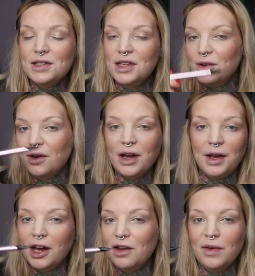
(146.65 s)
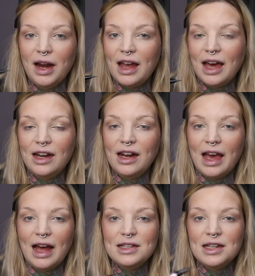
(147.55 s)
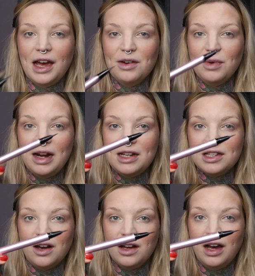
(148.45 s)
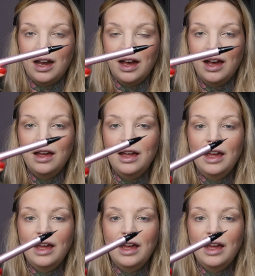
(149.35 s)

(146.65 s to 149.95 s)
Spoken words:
so you're not going over it again and again to get a really dark colour.